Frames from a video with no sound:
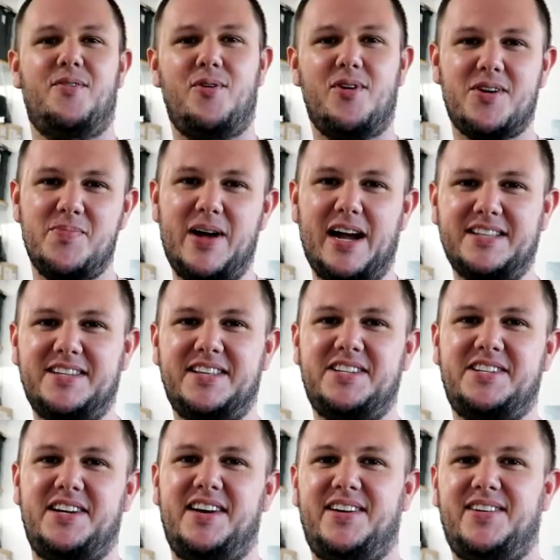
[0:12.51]
Welcome back to
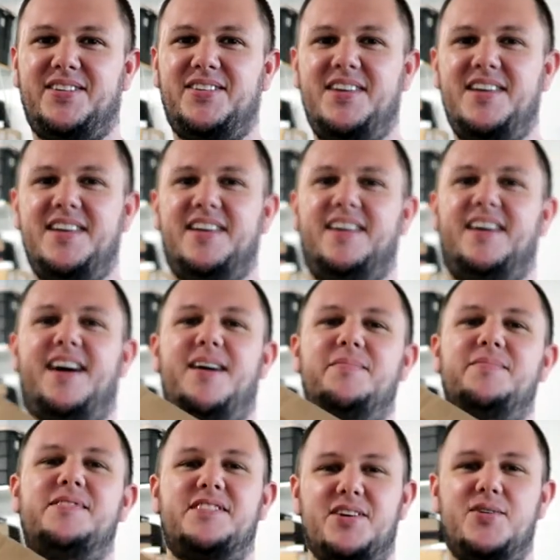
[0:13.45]
the channel.
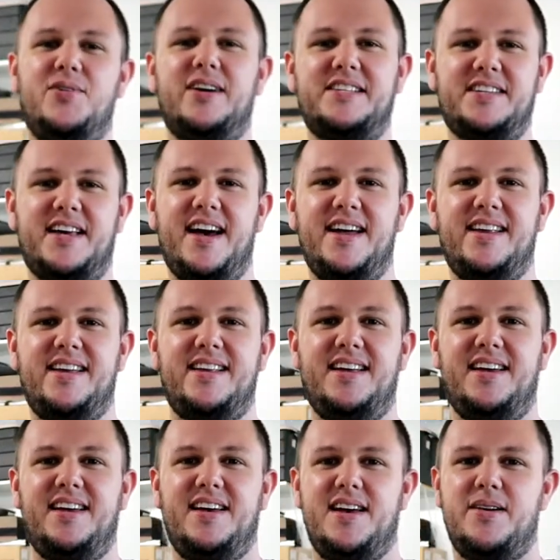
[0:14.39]
I'm so
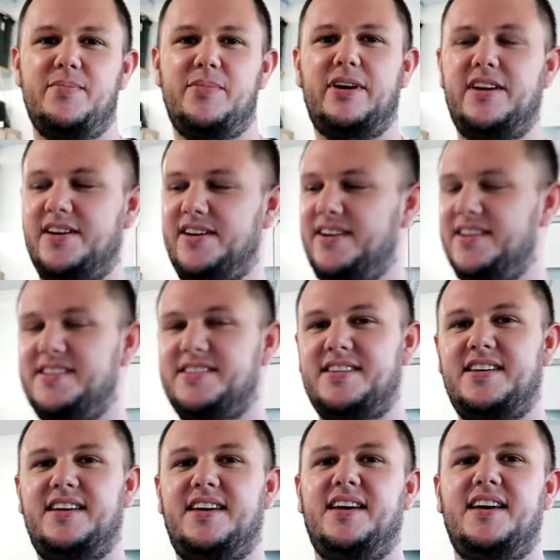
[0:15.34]
excited
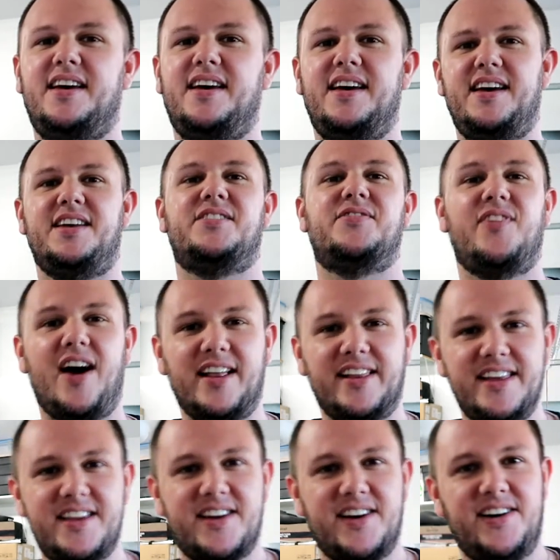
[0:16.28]
because it's
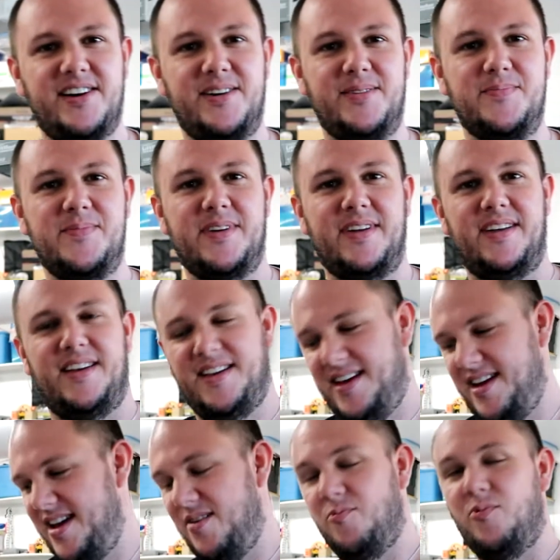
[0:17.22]
finally come.
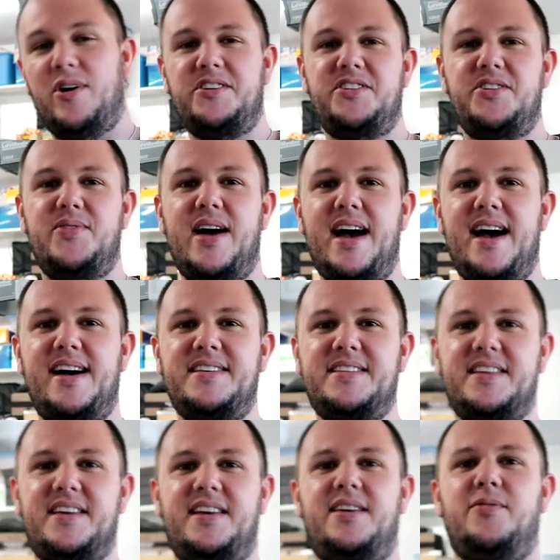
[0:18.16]
And what you
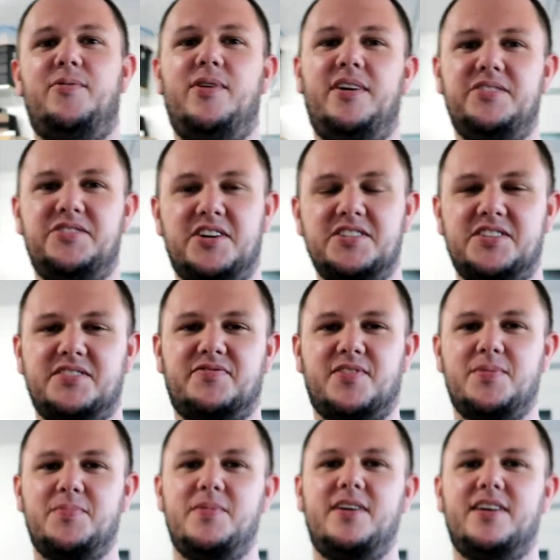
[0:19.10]
ask, well, judging
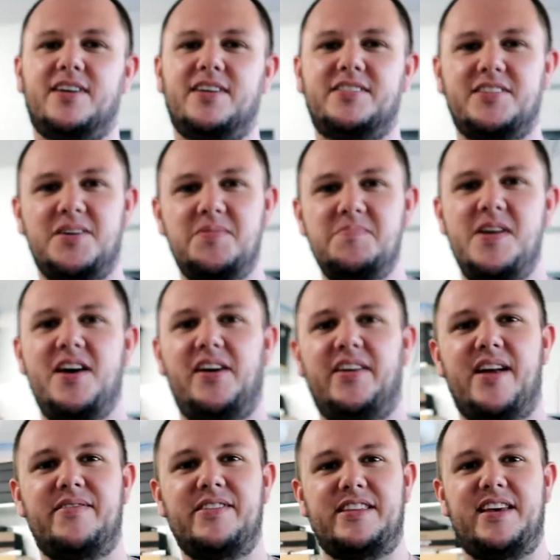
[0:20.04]
from our thumbnail
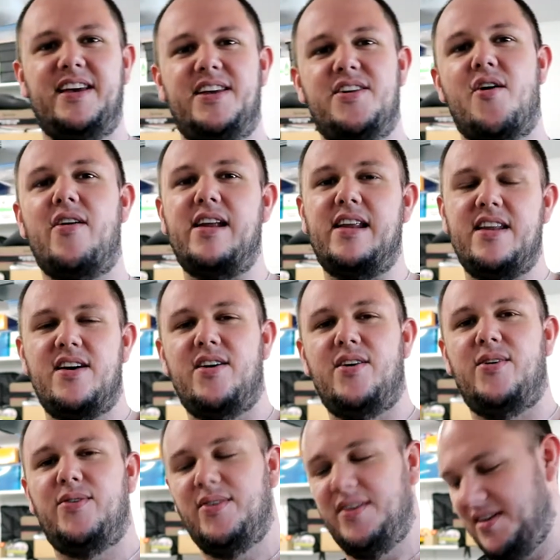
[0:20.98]
and everything, you already
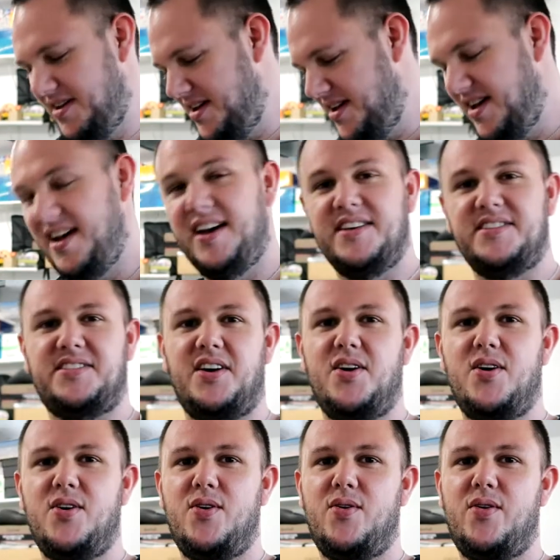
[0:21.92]
know.
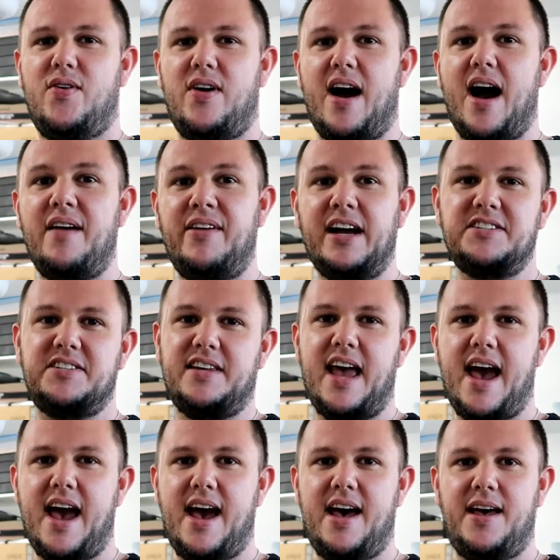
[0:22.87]
So I've actually
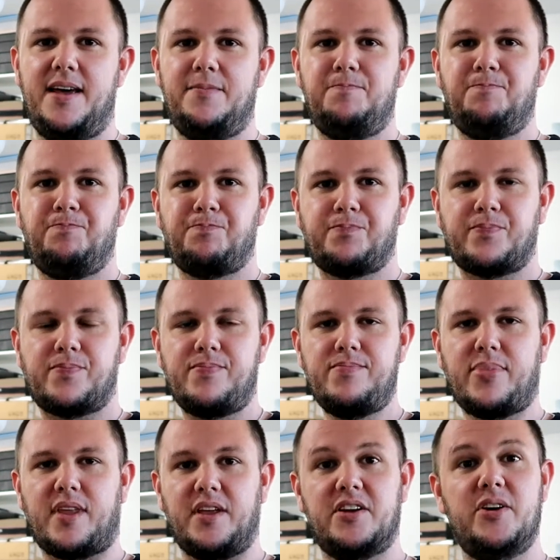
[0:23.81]
had
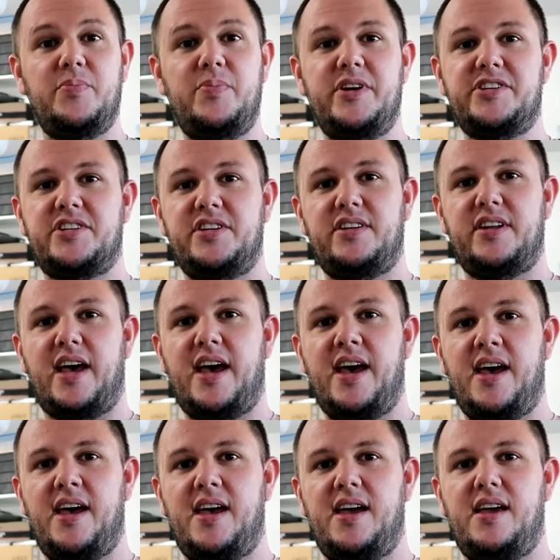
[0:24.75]
commissioned
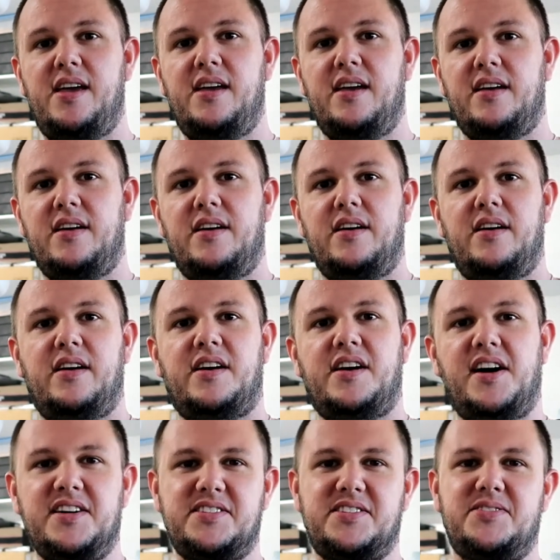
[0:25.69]
a
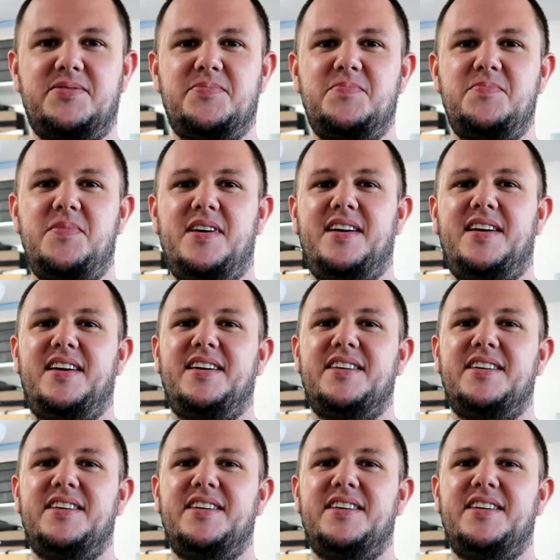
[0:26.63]
custom